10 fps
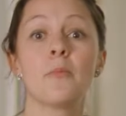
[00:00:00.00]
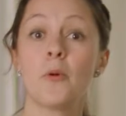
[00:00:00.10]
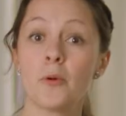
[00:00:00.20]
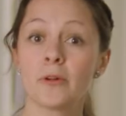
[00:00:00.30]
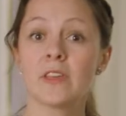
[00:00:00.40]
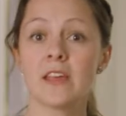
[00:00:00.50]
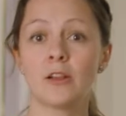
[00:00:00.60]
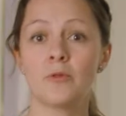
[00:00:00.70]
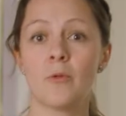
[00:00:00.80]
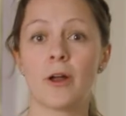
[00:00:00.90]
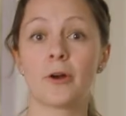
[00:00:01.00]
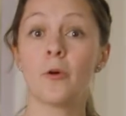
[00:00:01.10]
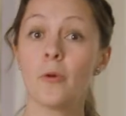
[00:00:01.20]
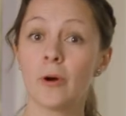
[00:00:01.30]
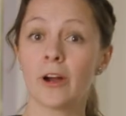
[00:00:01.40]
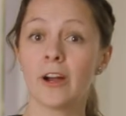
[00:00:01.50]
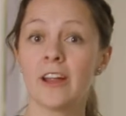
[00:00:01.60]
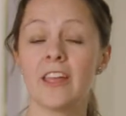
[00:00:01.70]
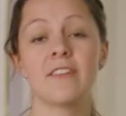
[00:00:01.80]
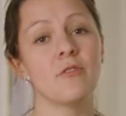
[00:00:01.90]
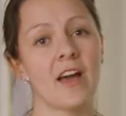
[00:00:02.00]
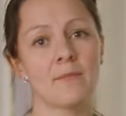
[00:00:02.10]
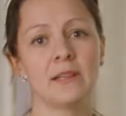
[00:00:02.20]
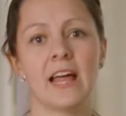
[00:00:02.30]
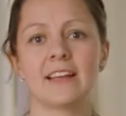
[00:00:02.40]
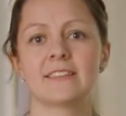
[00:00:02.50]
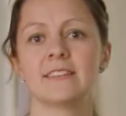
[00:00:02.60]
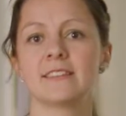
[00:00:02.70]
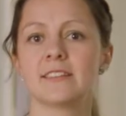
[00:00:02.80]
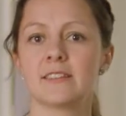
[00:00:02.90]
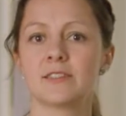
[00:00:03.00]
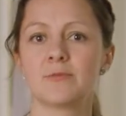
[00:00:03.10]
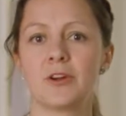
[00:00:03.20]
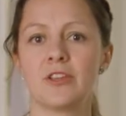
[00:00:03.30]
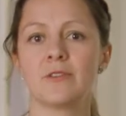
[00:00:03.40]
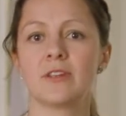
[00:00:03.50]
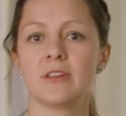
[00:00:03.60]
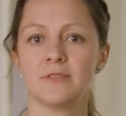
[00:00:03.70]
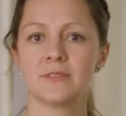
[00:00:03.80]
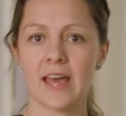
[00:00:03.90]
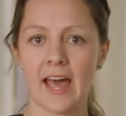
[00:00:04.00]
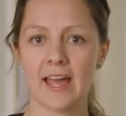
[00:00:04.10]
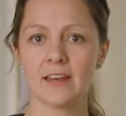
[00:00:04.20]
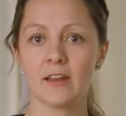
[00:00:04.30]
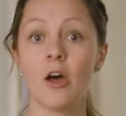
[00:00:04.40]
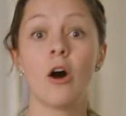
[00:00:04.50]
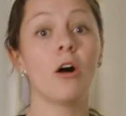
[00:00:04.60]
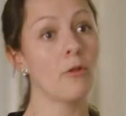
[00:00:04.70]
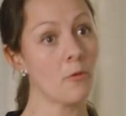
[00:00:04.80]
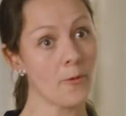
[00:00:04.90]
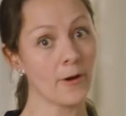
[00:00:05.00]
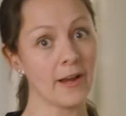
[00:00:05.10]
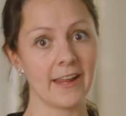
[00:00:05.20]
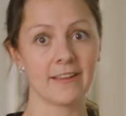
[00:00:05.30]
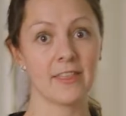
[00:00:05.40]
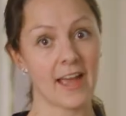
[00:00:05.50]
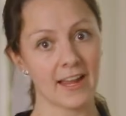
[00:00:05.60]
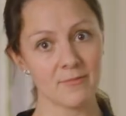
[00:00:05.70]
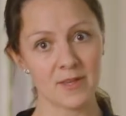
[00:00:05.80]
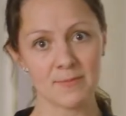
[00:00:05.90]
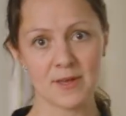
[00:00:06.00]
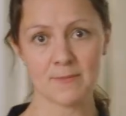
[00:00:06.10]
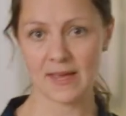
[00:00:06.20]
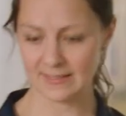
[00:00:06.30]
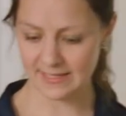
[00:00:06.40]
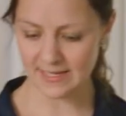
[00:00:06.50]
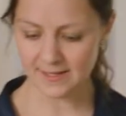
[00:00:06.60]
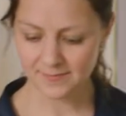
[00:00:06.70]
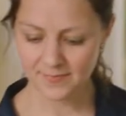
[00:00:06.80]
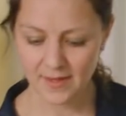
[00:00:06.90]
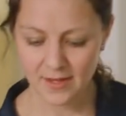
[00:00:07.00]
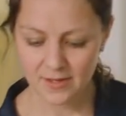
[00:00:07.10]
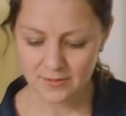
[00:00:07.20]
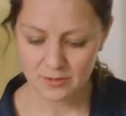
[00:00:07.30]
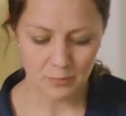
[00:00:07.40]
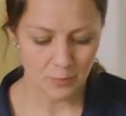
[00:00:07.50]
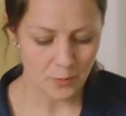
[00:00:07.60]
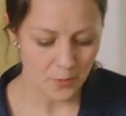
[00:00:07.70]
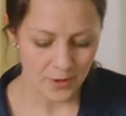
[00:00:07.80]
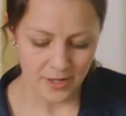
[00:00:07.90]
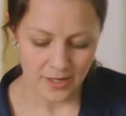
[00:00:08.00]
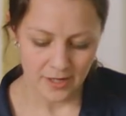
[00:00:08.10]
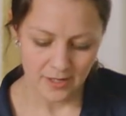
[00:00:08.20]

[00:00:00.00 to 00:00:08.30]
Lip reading: pour the yellow water, or if you have molasses, this is where you can use that. Although warning, that can be a bit messy. So pour